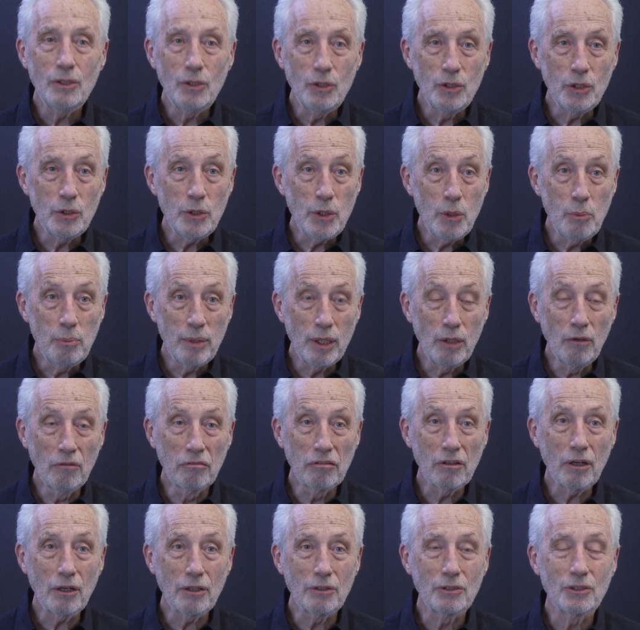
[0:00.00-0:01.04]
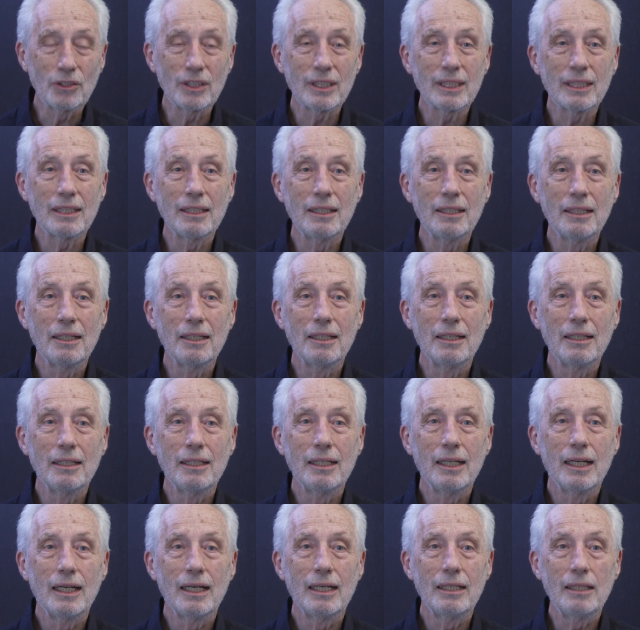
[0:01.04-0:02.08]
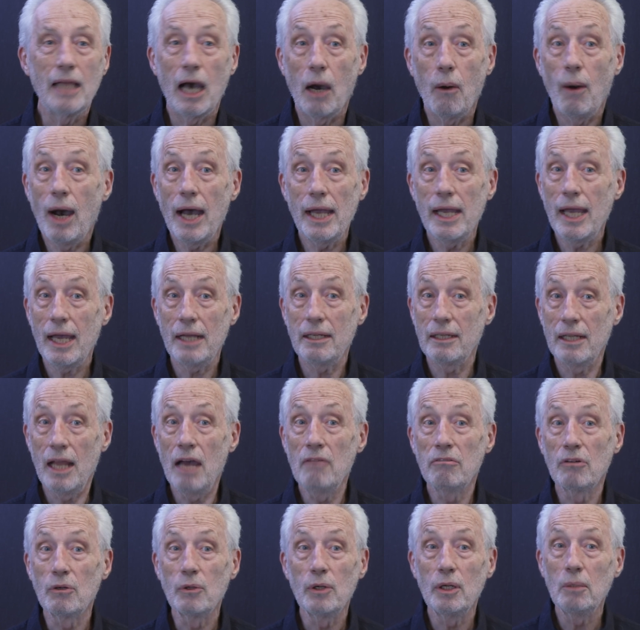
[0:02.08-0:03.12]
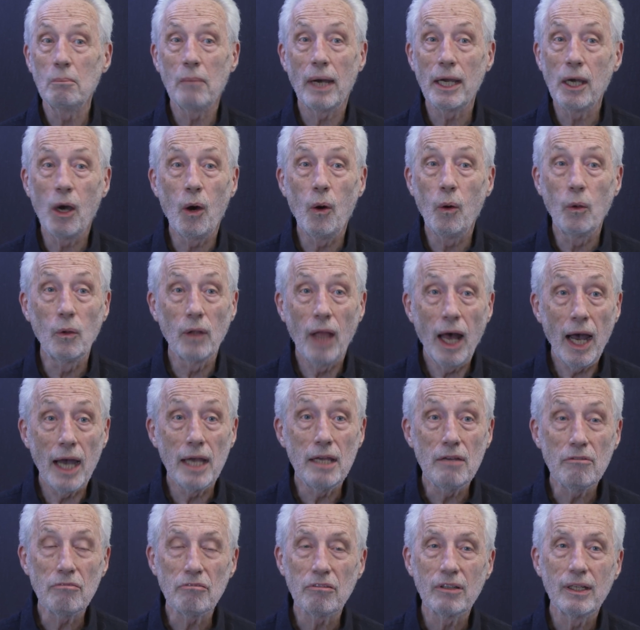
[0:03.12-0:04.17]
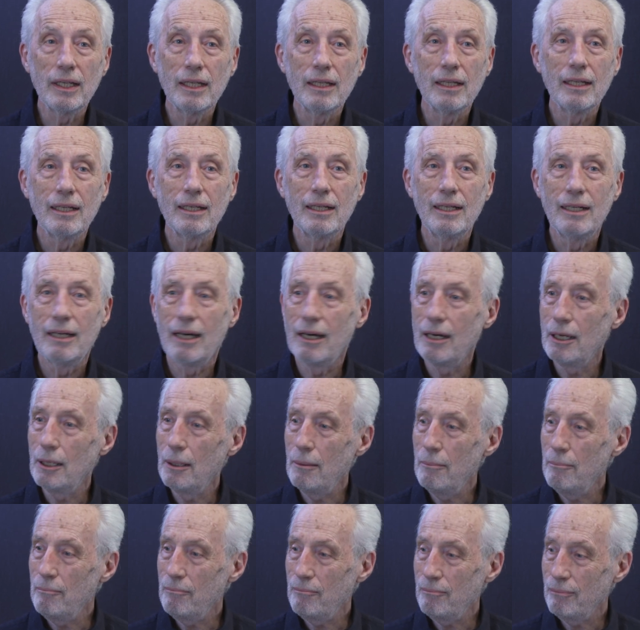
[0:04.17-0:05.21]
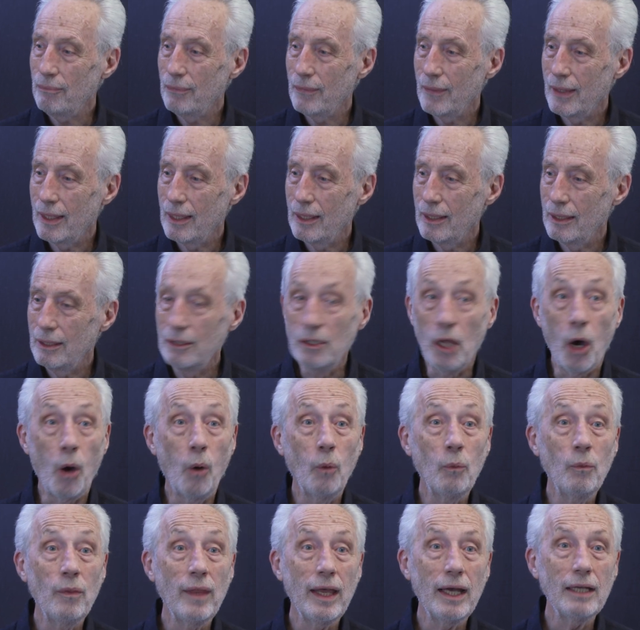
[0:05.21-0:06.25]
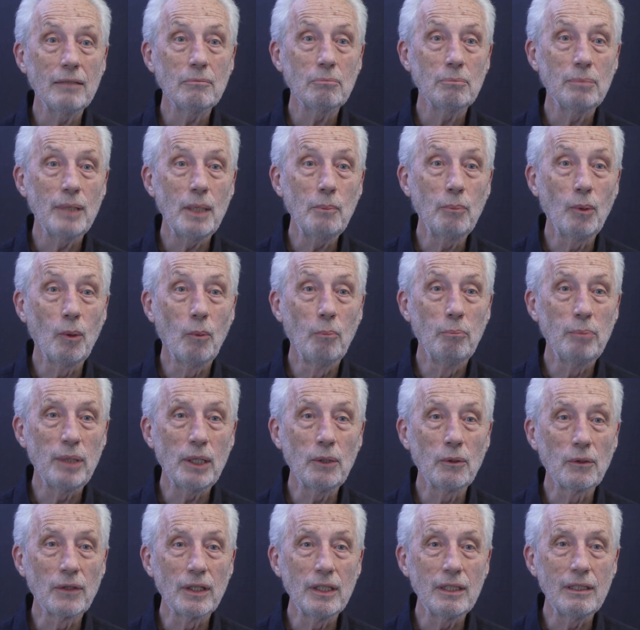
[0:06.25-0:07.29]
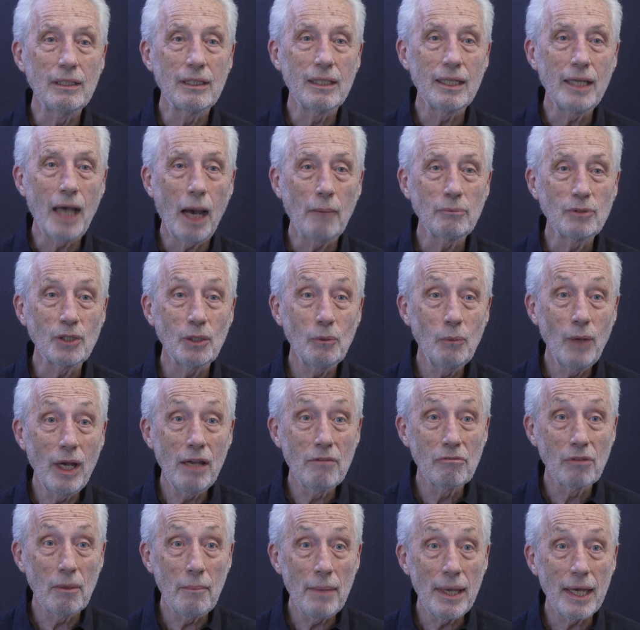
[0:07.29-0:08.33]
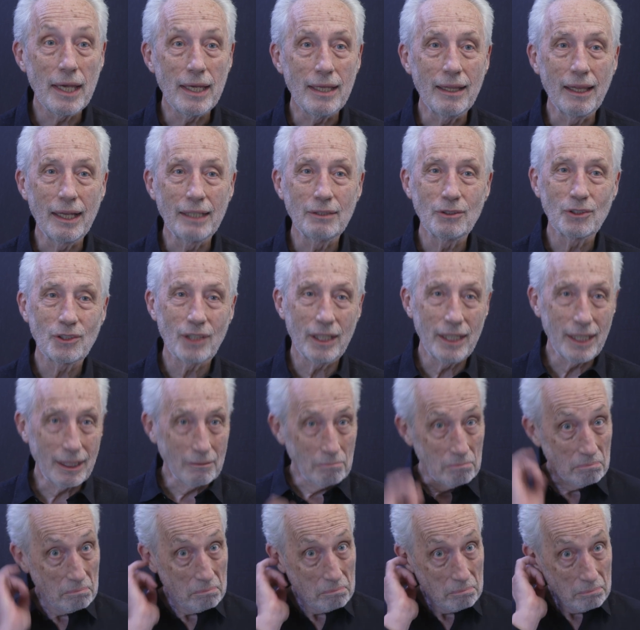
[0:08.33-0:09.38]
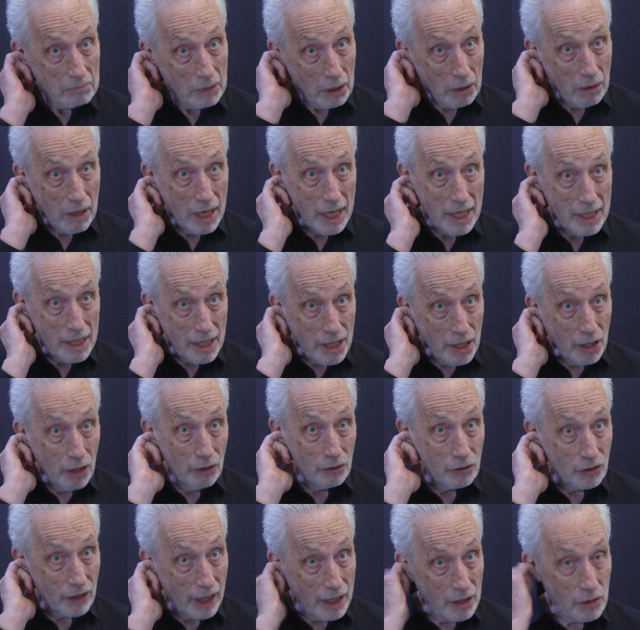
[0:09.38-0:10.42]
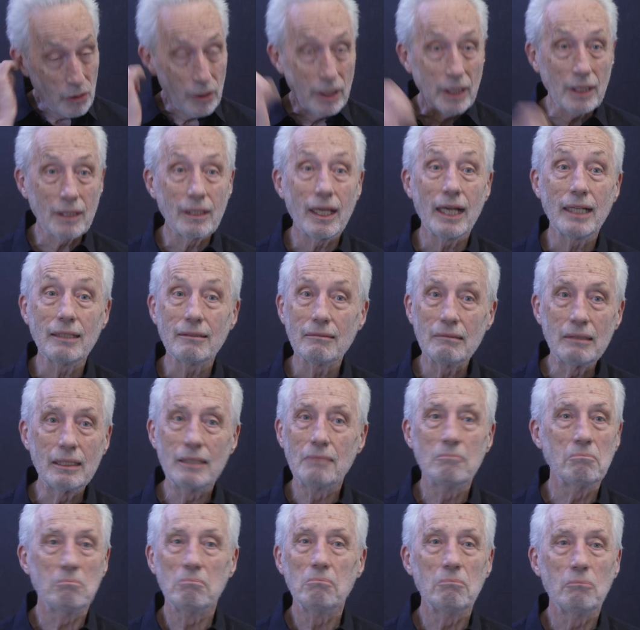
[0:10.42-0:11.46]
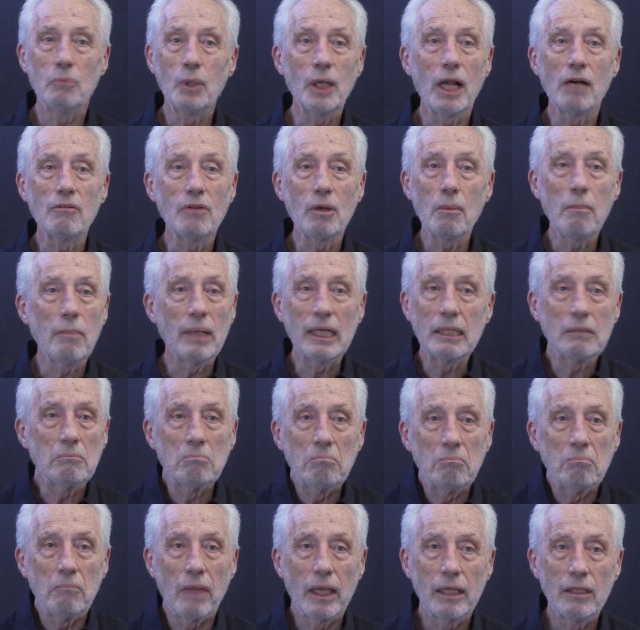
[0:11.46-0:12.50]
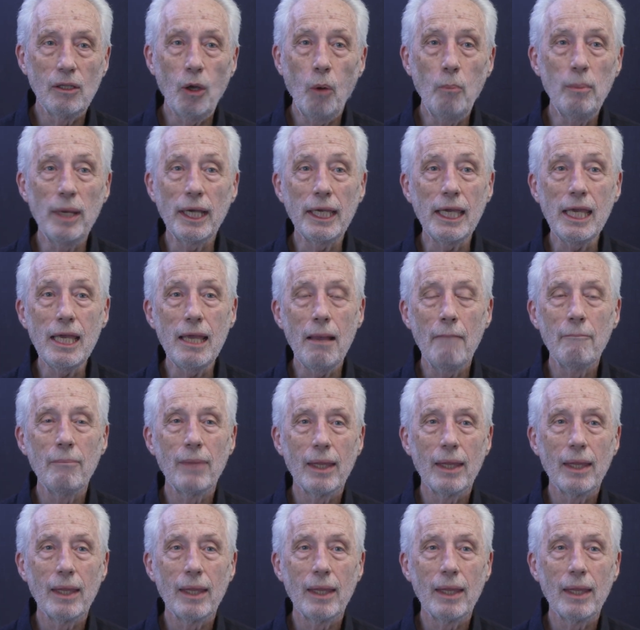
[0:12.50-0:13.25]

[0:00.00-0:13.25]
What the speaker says: do you peel first? Now, I had never in my whole life known that people peeled it the opposite way from me. That's like, all right, egocentric, that, whatever, but no biggie.